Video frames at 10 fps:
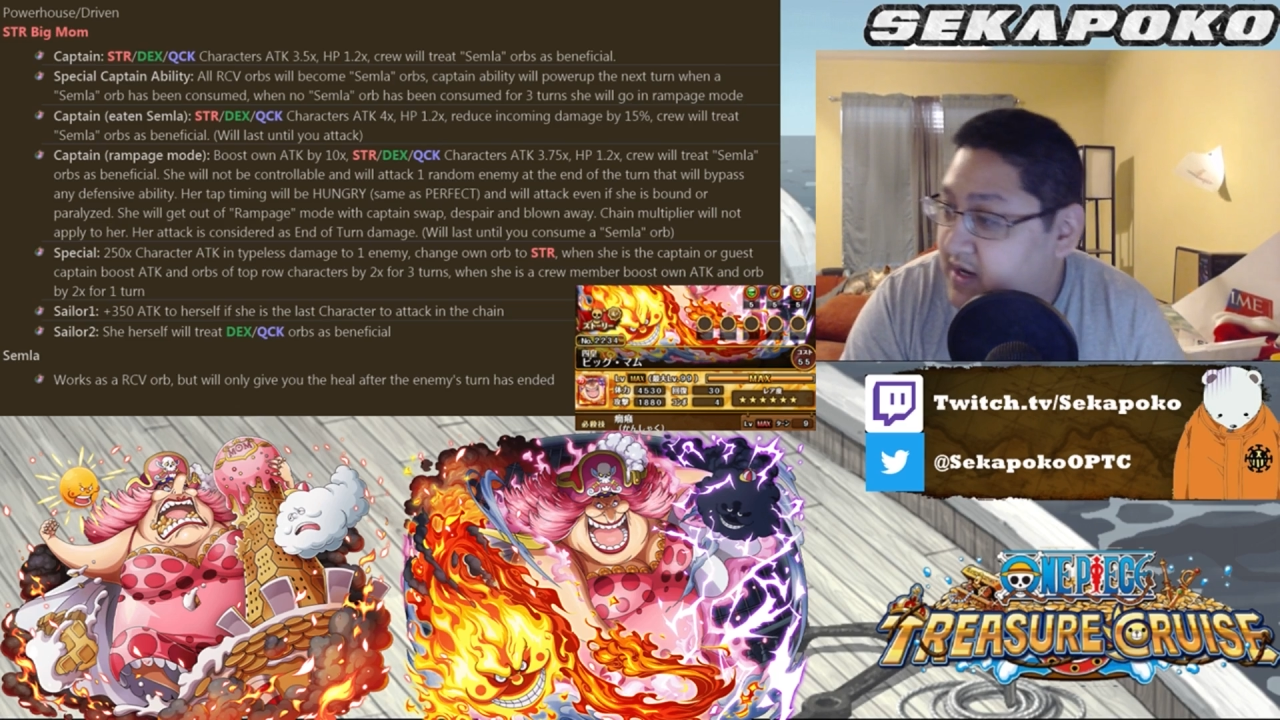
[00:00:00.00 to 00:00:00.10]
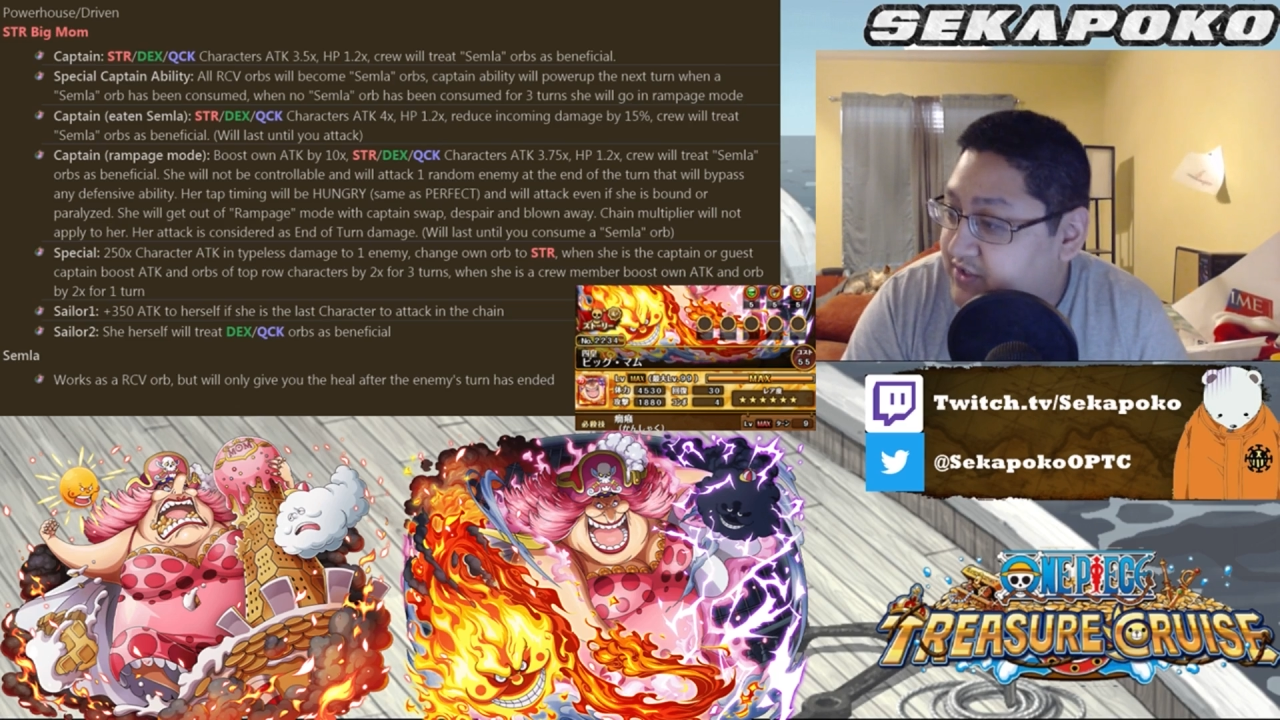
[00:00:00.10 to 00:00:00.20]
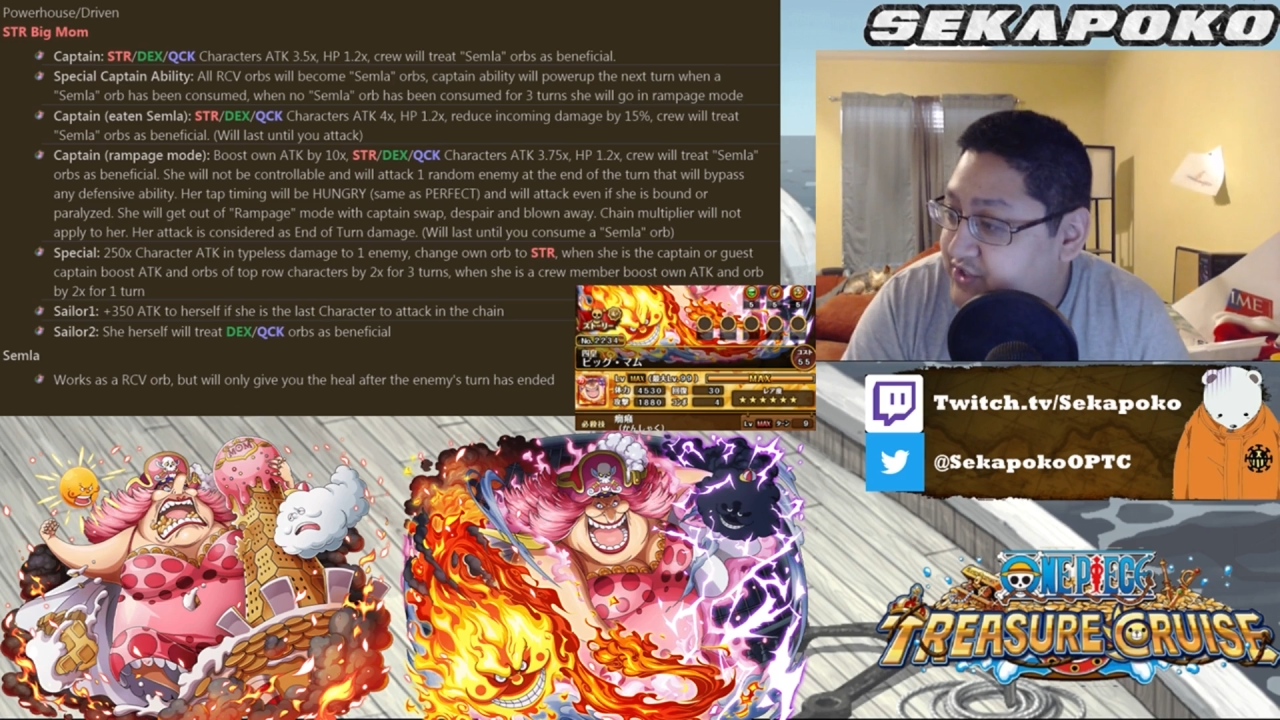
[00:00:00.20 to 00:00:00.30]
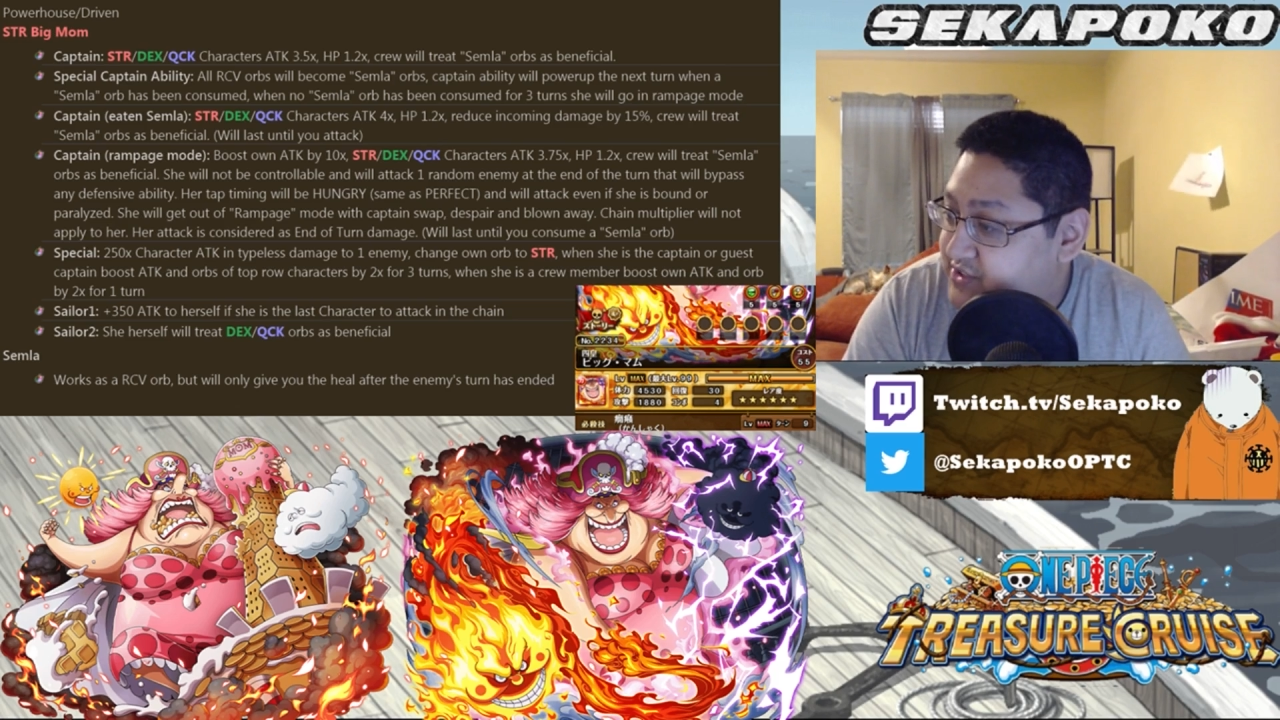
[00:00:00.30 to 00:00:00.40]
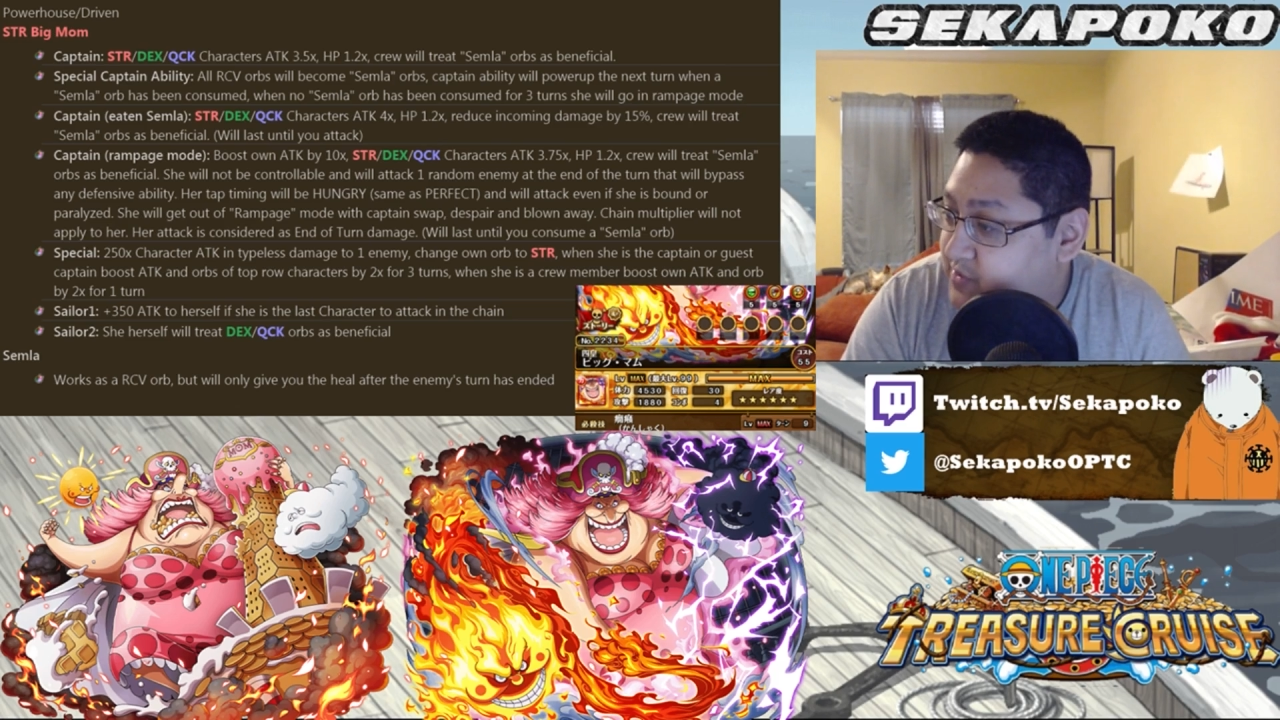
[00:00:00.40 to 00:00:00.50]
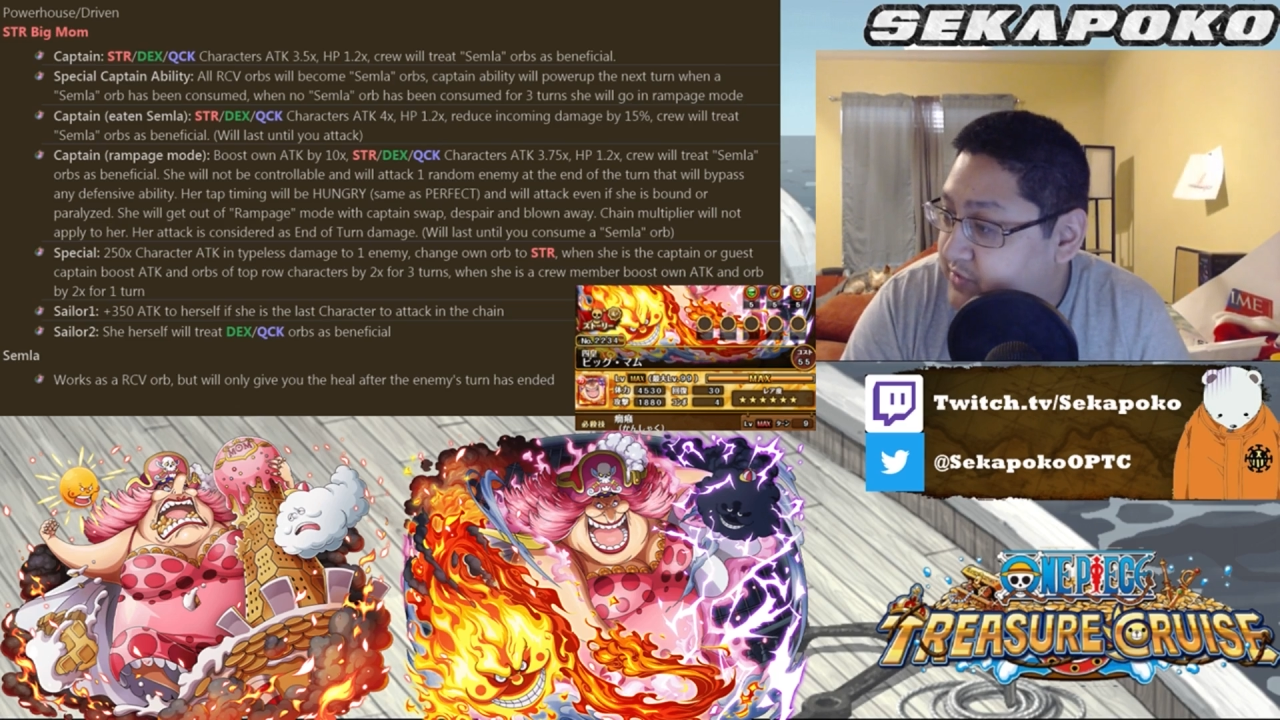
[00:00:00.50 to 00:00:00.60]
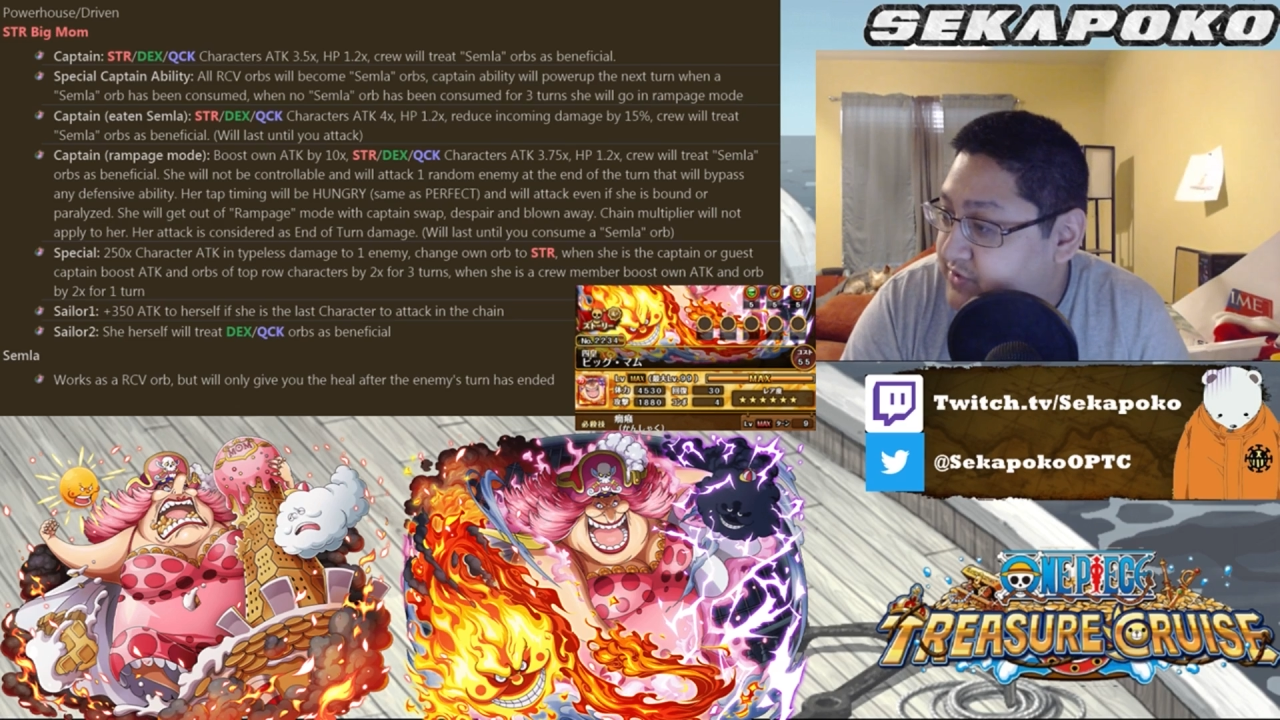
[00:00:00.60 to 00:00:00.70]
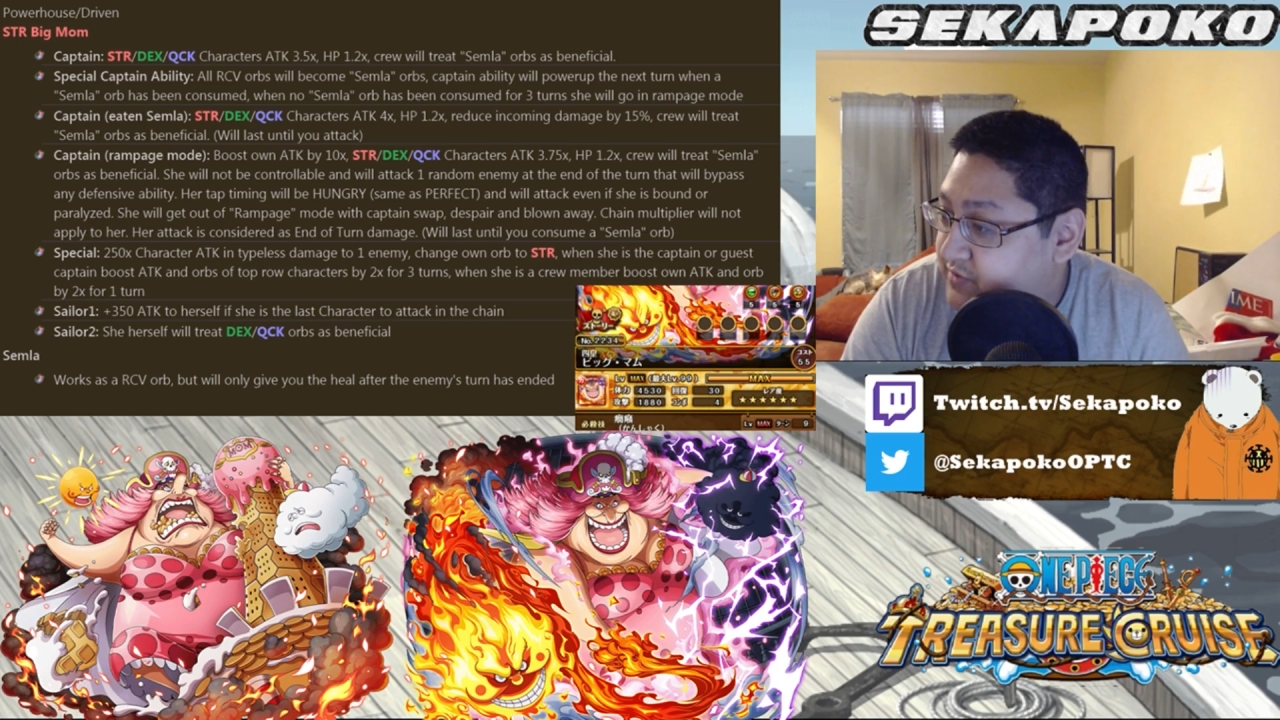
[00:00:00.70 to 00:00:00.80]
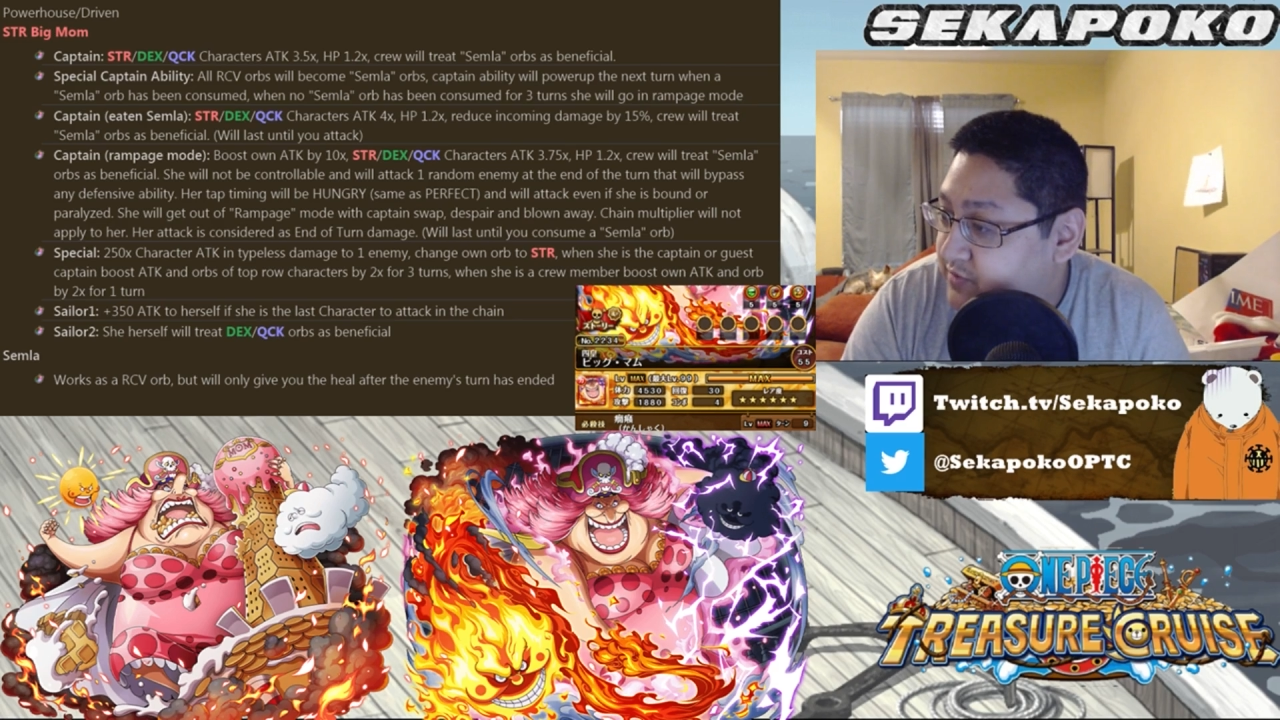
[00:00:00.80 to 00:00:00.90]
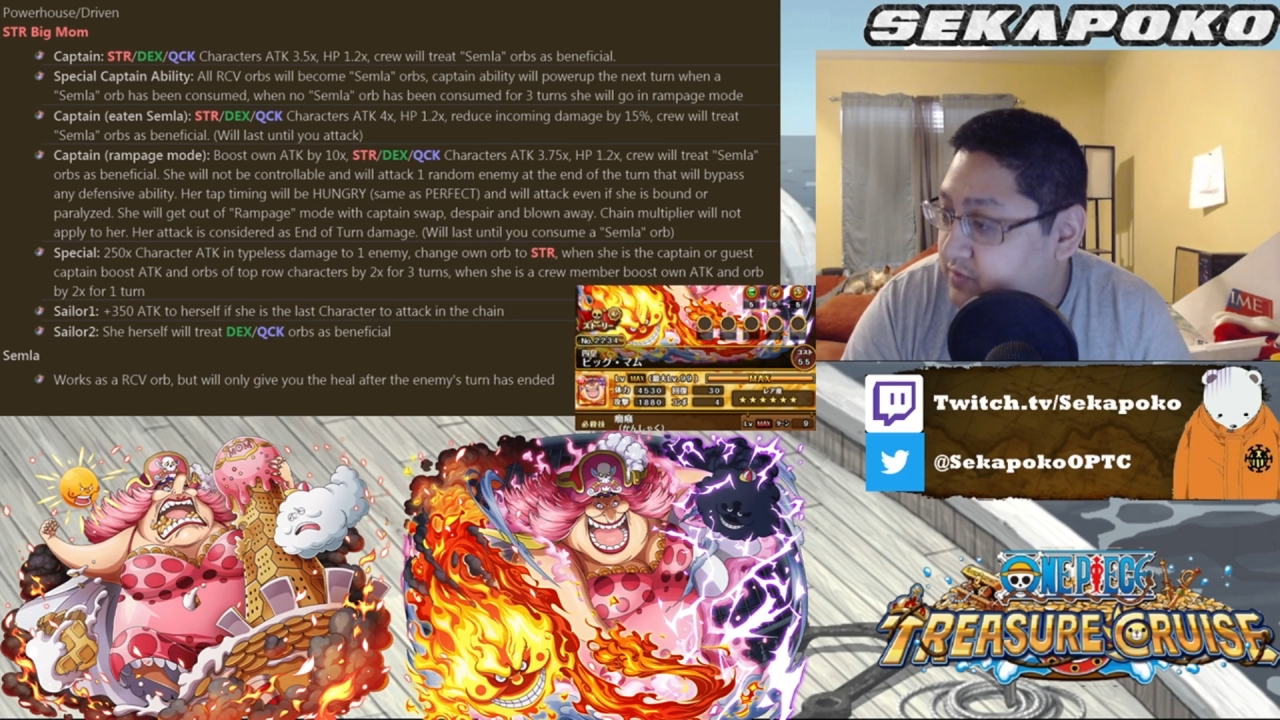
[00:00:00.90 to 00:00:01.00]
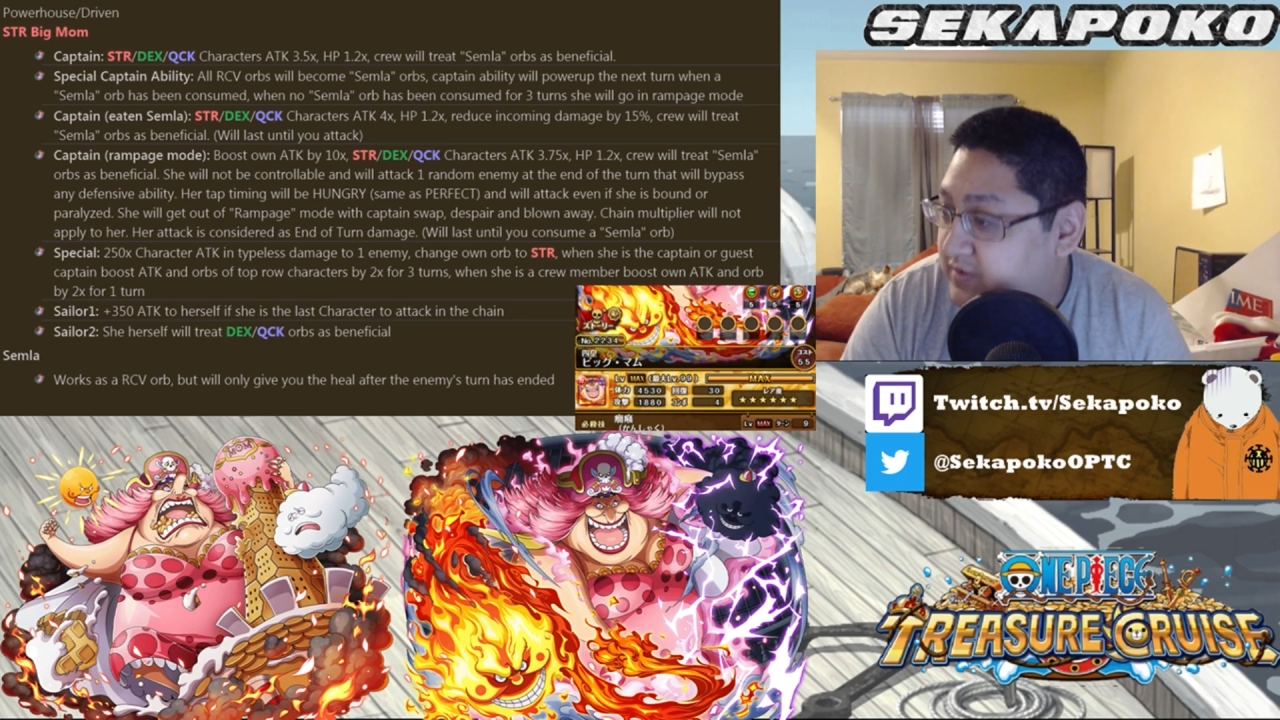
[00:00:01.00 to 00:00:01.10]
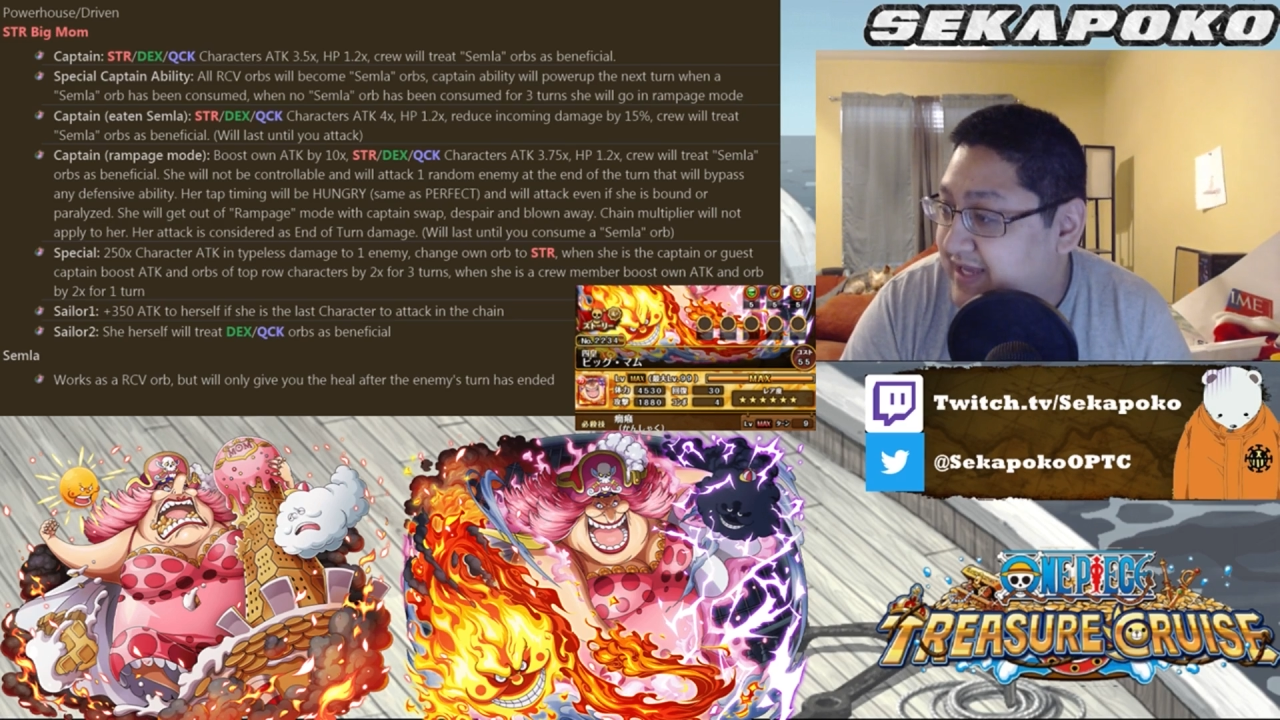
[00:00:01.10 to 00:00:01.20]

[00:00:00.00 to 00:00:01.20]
she's going to